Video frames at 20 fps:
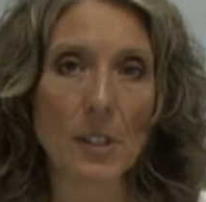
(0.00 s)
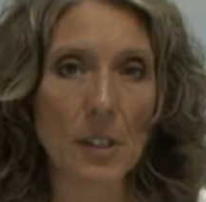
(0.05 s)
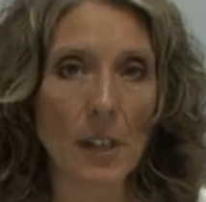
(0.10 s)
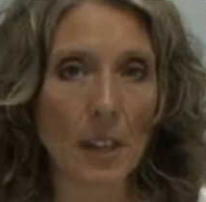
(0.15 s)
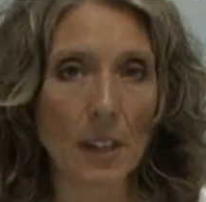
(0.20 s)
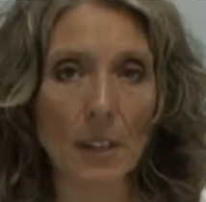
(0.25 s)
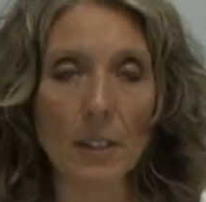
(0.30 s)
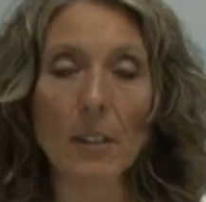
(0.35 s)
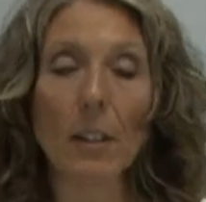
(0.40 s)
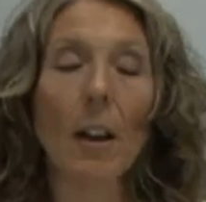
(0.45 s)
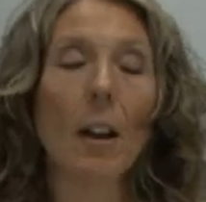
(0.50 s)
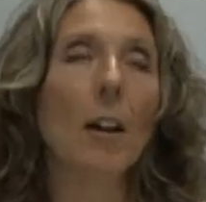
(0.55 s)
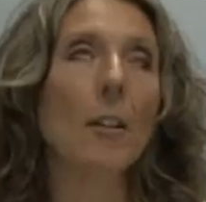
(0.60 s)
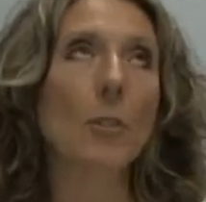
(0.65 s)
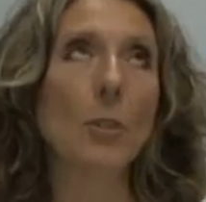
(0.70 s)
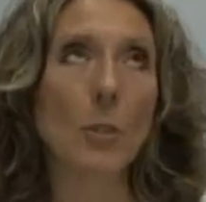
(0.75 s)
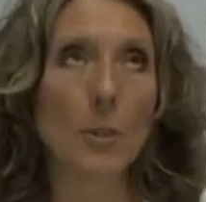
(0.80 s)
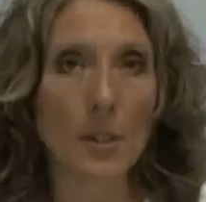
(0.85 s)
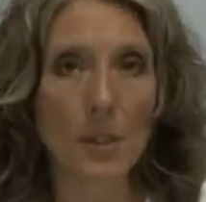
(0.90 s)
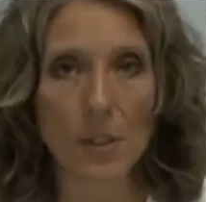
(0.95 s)
is needed.
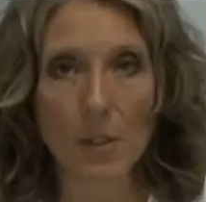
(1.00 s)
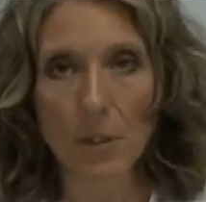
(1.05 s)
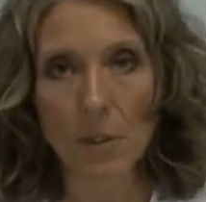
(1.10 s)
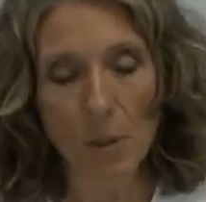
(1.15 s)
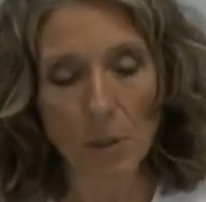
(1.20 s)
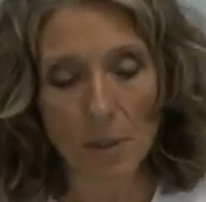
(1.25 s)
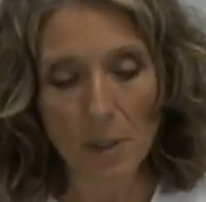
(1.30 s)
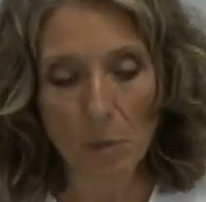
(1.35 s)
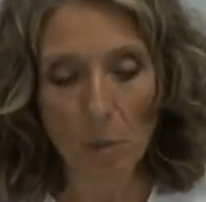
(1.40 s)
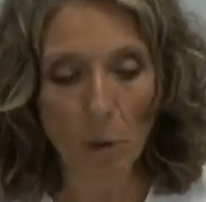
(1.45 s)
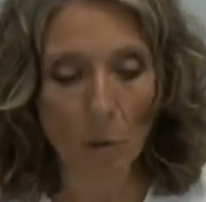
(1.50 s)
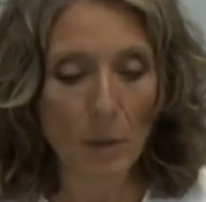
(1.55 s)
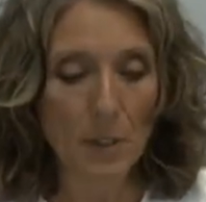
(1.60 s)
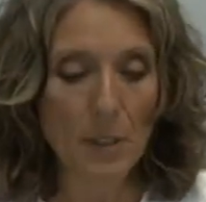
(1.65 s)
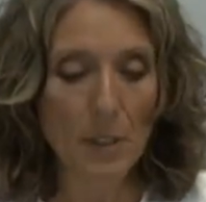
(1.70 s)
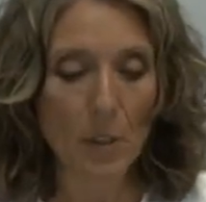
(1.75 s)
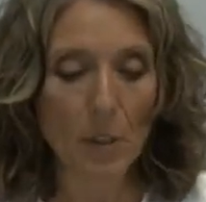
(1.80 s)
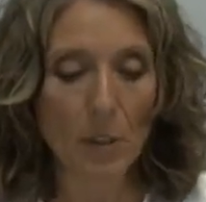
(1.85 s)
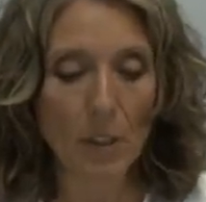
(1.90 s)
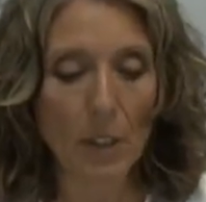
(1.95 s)
Of course, there's always more
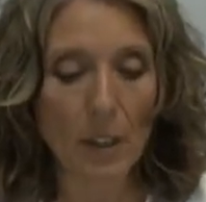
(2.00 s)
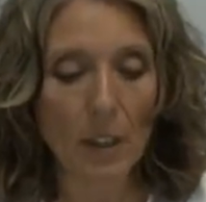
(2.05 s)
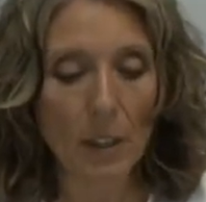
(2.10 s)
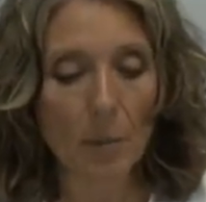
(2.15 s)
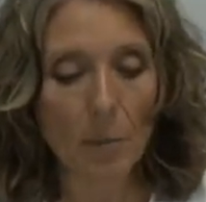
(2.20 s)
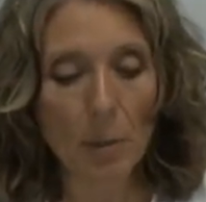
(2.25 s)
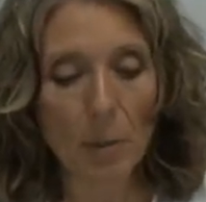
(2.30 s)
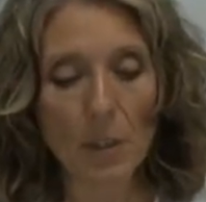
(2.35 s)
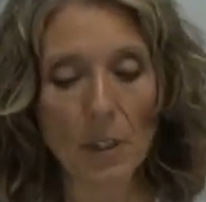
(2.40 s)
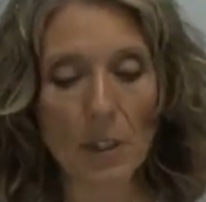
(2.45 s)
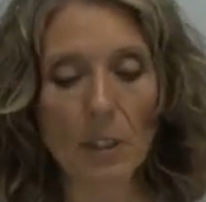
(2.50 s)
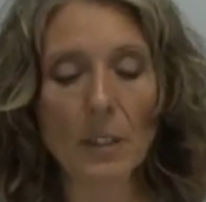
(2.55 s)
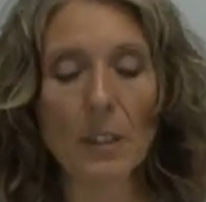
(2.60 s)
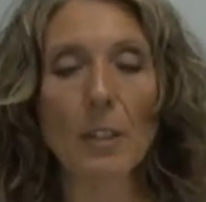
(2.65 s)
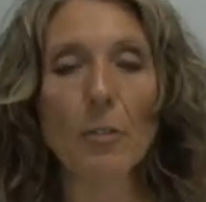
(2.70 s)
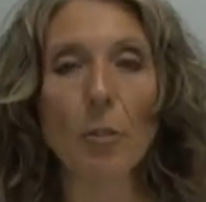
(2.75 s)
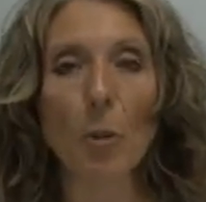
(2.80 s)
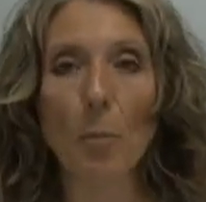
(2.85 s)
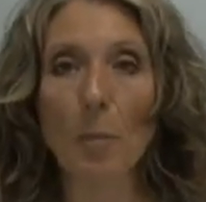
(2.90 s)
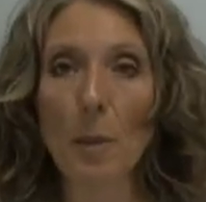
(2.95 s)
research needed,
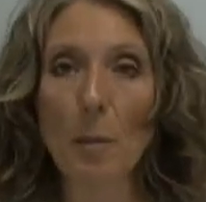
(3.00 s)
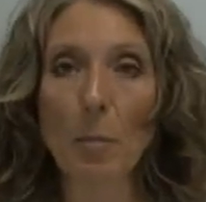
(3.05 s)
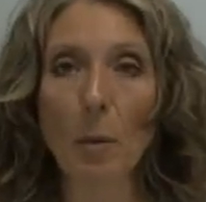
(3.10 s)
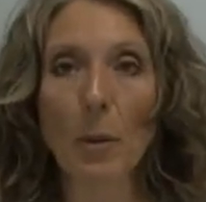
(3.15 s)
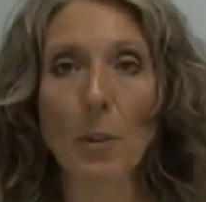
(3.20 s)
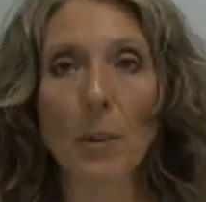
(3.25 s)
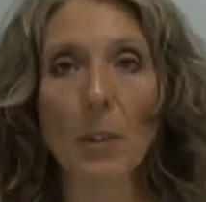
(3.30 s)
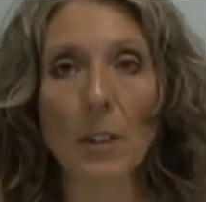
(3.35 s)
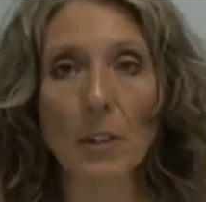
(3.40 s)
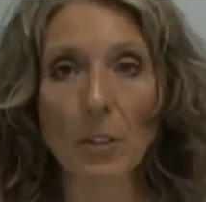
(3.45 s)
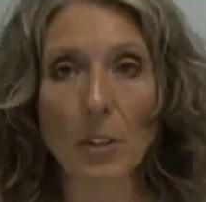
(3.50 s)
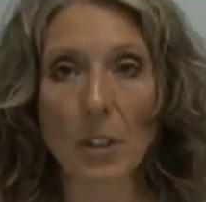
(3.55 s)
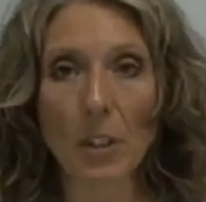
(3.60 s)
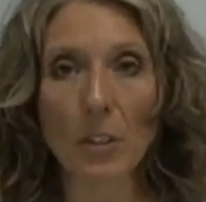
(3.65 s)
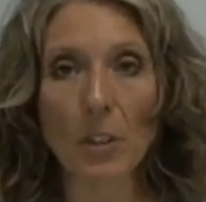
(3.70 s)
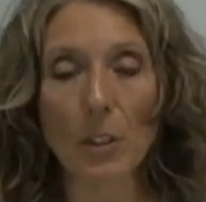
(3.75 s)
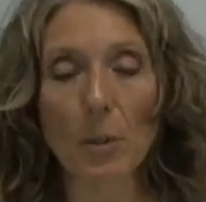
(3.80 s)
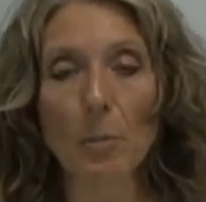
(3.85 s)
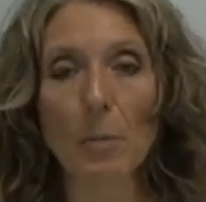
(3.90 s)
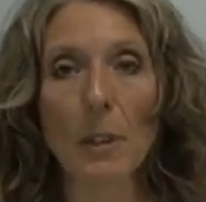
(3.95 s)
particularly for people who
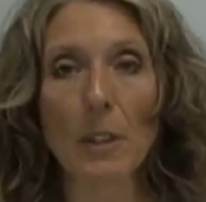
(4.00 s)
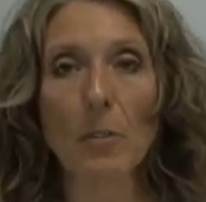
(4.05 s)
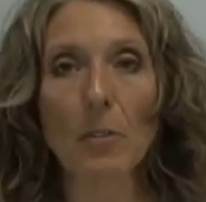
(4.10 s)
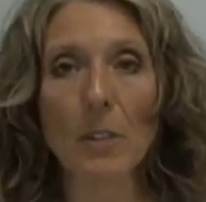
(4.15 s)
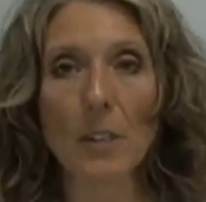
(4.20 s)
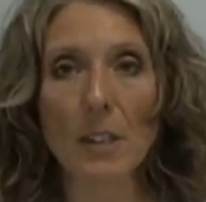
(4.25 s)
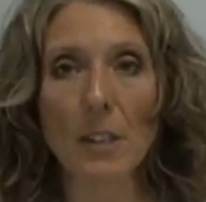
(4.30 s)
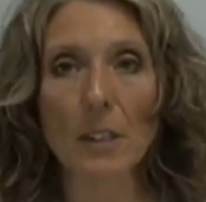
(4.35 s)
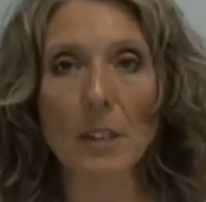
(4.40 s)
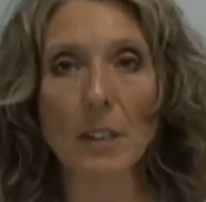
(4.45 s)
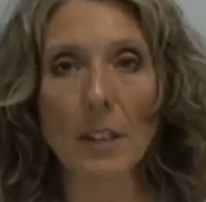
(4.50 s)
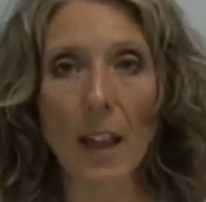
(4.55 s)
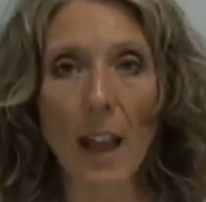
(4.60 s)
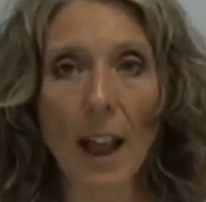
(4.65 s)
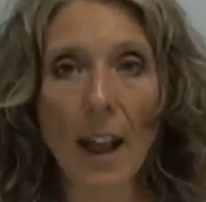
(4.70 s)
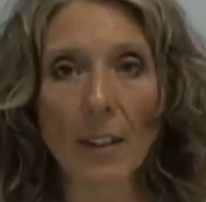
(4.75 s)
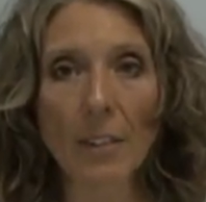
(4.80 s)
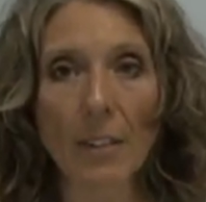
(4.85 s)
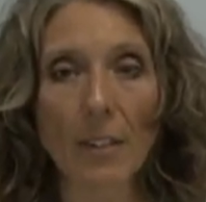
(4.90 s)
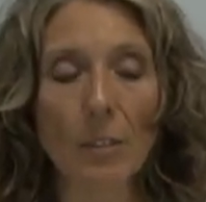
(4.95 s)
continue to be physically
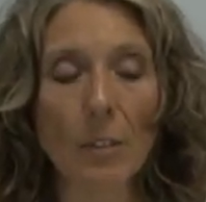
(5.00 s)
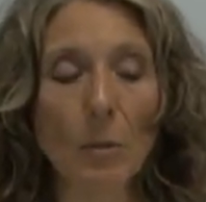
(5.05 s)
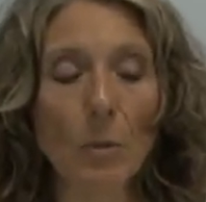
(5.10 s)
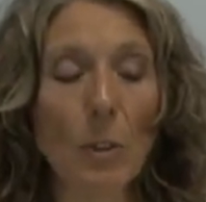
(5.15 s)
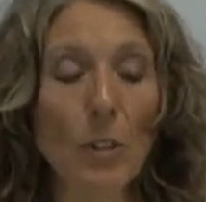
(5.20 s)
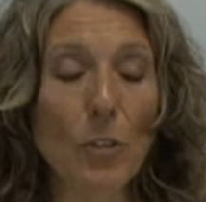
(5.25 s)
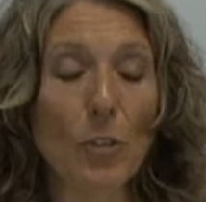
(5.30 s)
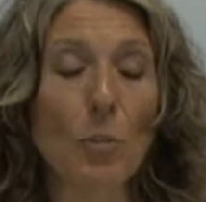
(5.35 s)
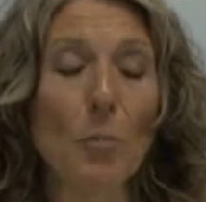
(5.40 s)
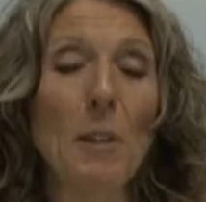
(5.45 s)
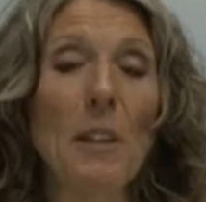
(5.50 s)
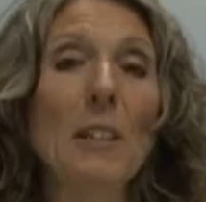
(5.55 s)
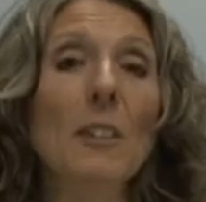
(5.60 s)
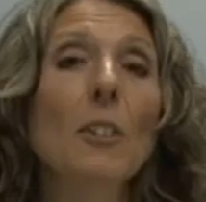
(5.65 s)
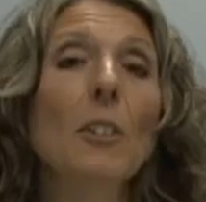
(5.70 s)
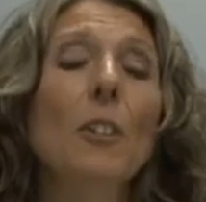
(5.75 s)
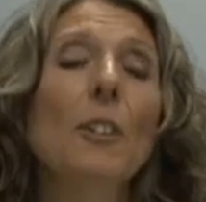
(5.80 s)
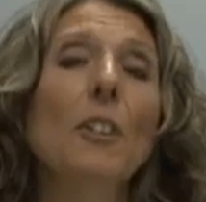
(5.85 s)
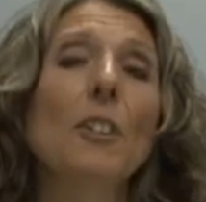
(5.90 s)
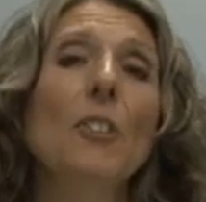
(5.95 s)
active, and we should be
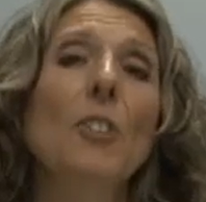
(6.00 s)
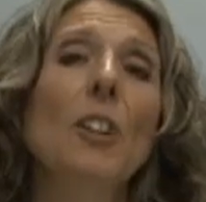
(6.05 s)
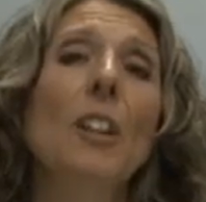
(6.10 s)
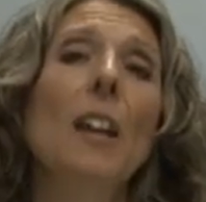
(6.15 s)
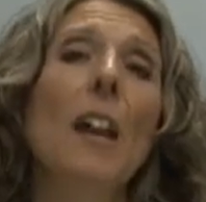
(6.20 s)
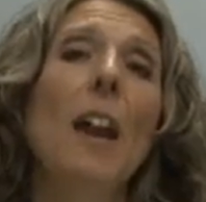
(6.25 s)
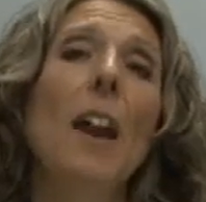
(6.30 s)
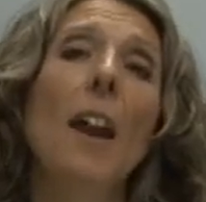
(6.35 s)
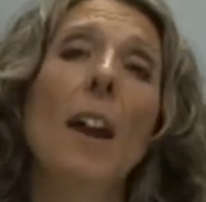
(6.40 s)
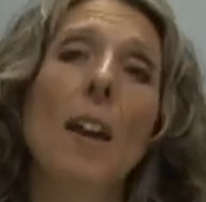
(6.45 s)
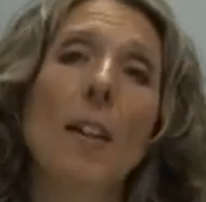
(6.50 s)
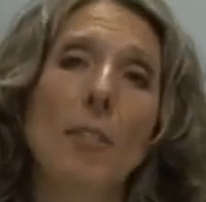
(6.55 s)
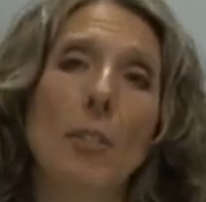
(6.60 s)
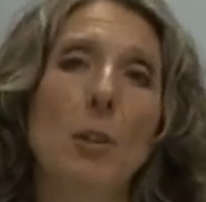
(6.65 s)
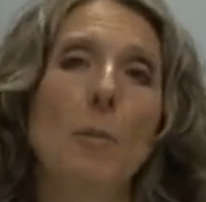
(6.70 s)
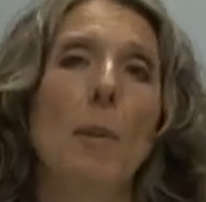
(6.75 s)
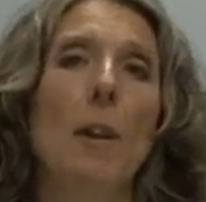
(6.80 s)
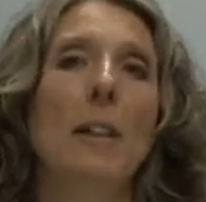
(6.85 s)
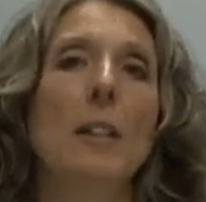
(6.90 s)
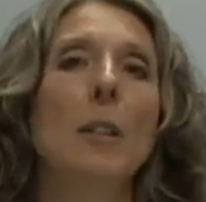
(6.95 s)
encouraging
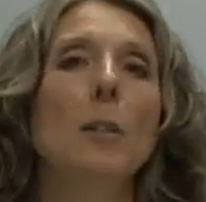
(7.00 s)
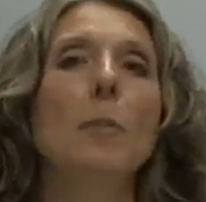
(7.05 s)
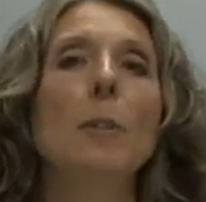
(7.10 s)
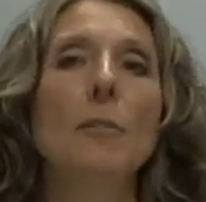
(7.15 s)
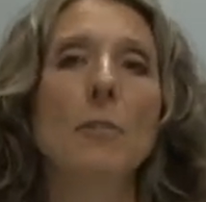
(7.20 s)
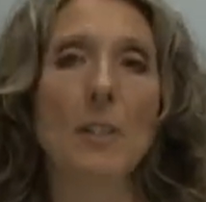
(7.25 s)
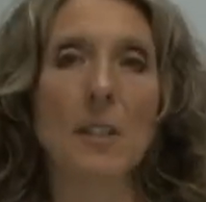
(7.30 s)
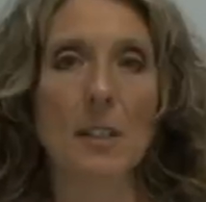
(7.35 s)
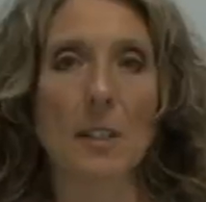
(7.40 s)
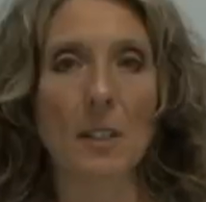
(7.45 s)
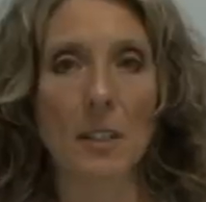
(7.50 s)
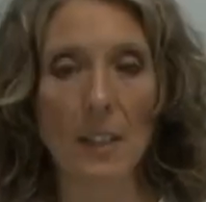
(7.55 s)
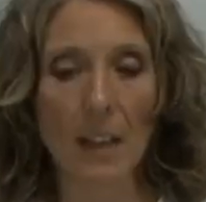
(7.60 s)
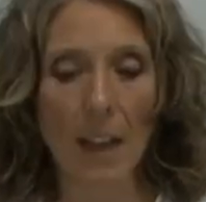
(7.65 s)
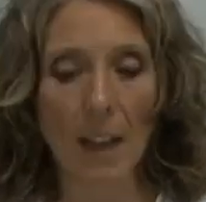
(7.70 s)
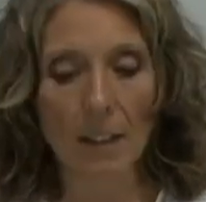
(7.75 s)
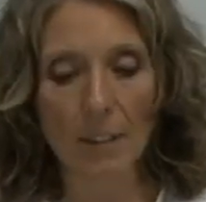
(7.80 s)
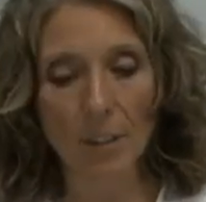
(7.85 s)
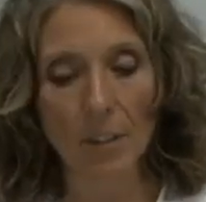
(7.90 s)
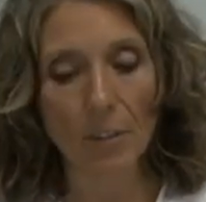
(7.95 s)
everybody to be physically
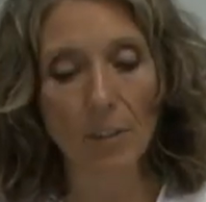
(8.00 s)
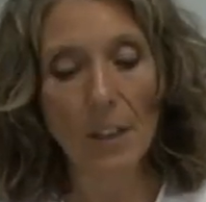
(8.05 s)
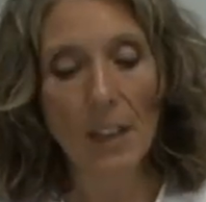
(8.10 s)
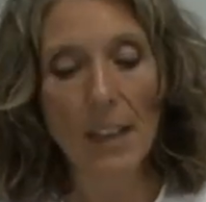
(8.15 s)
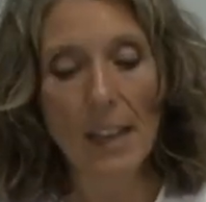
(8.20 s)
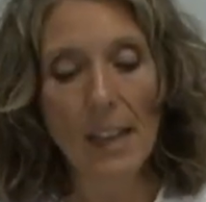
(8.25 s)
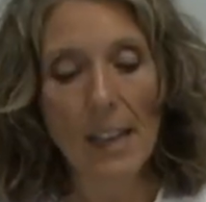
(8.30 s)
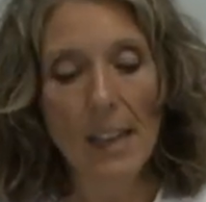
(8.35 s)
active.